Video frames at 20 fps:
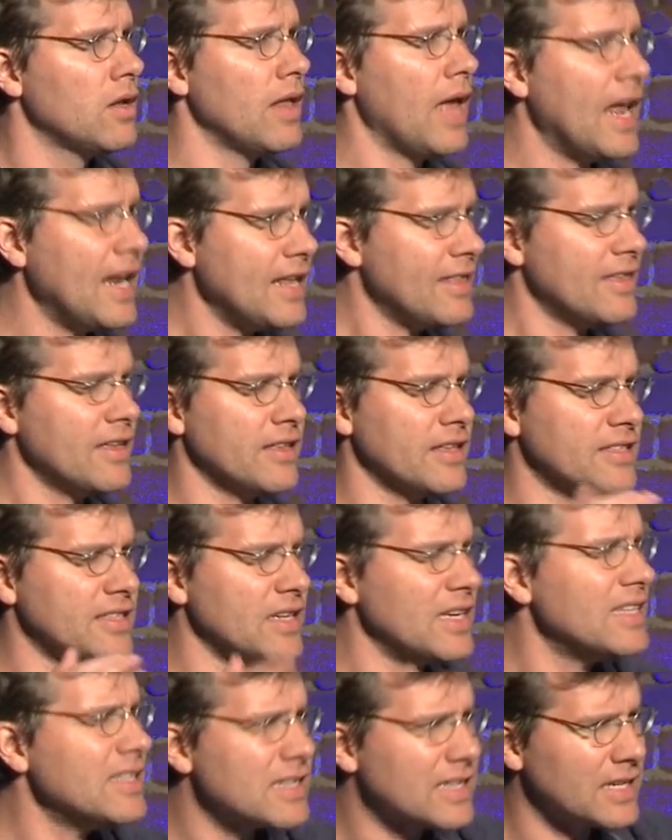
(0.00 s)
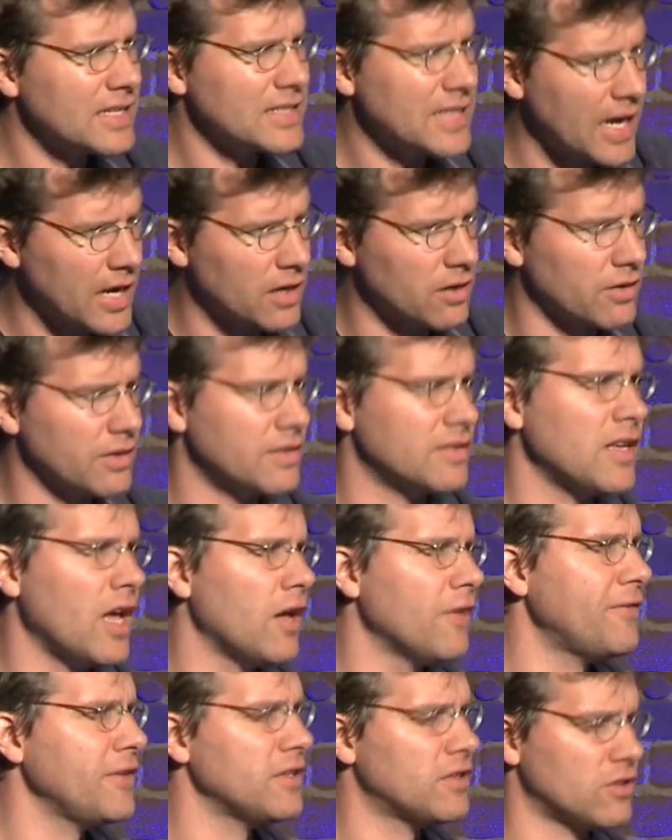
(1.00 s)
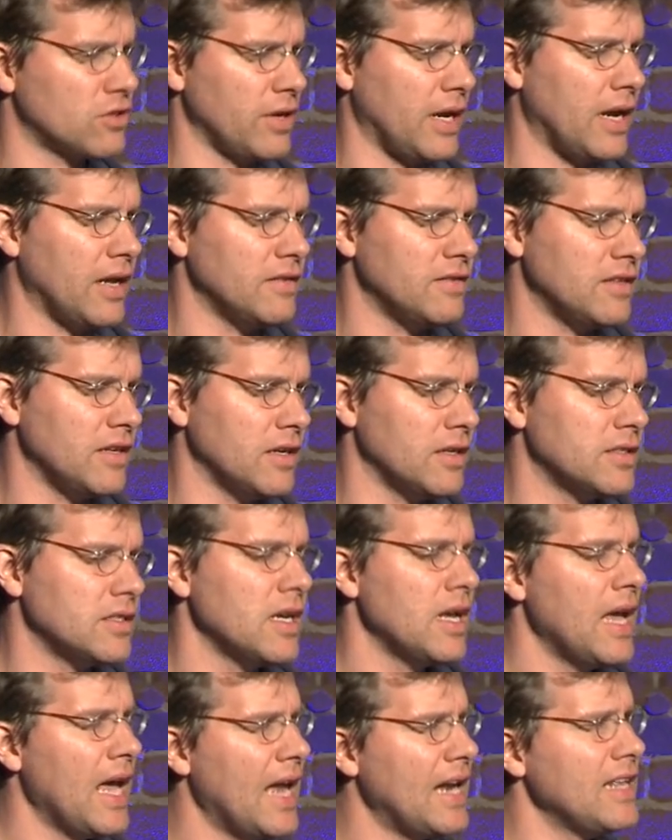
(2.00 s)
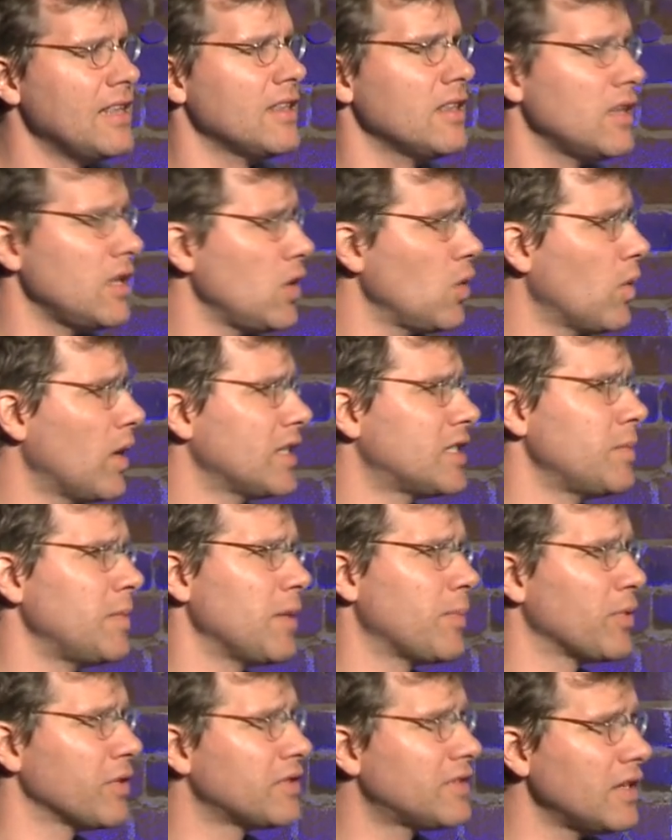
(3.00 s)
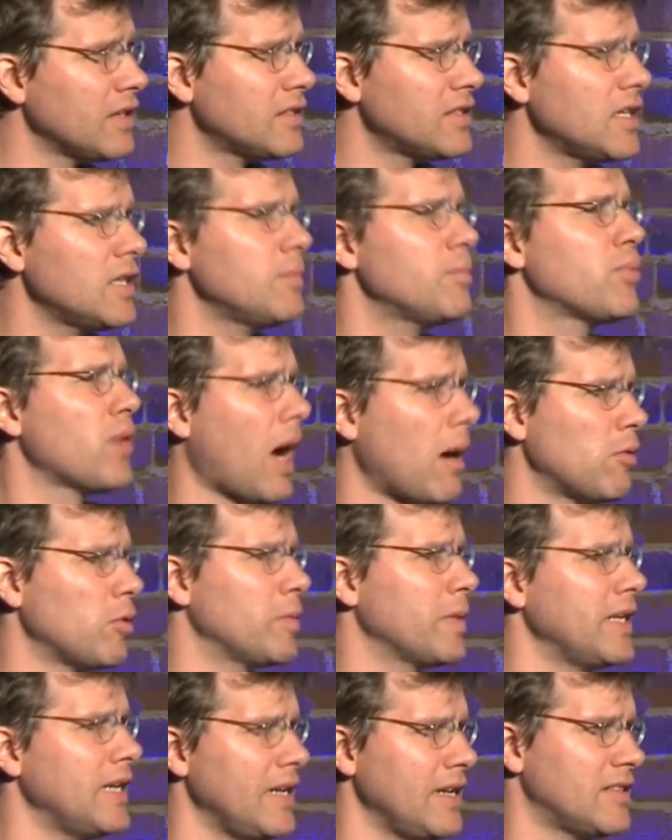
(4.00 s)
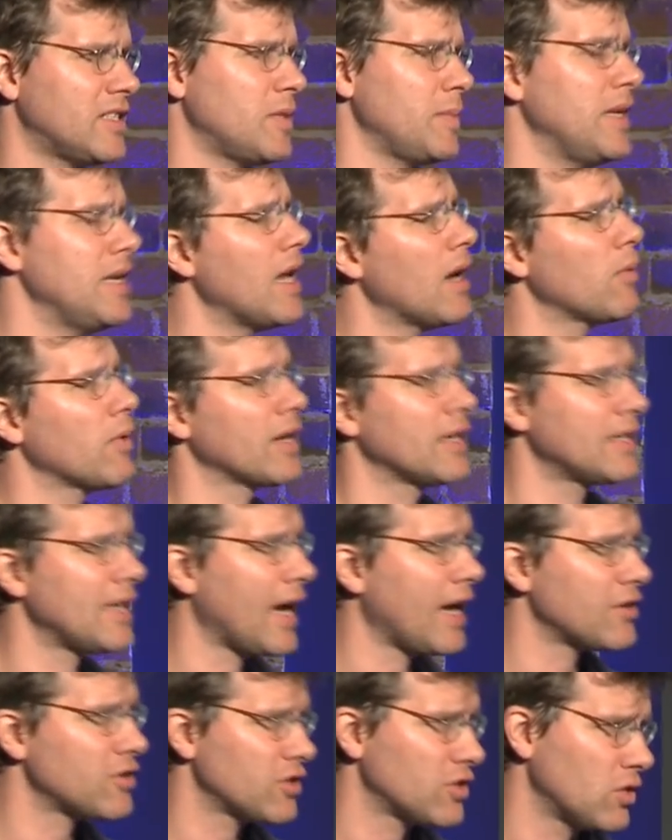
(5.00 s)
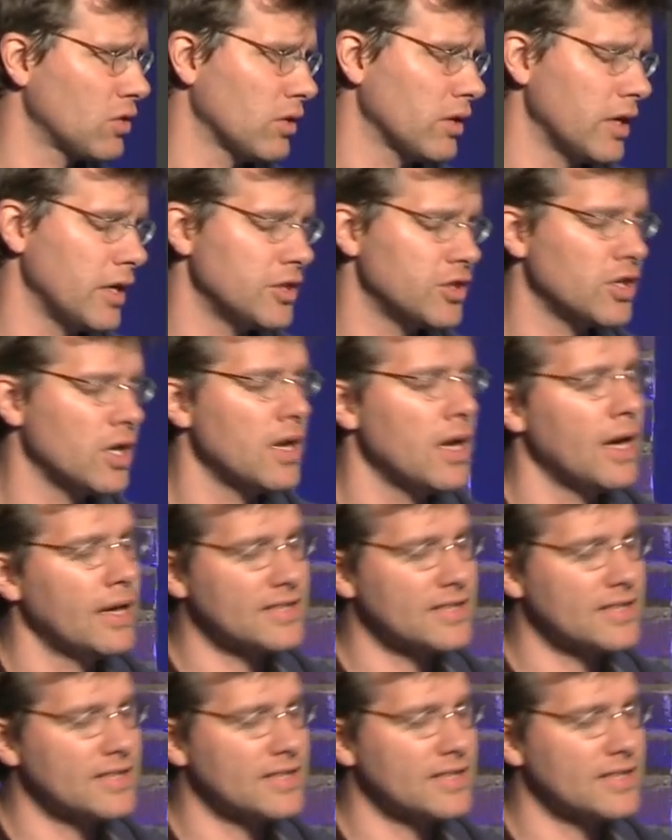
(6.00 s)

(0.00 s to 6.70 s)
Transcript: Anything that's in the container itself is transient. Anything that you want to be persisted probably needs to be network attached storage.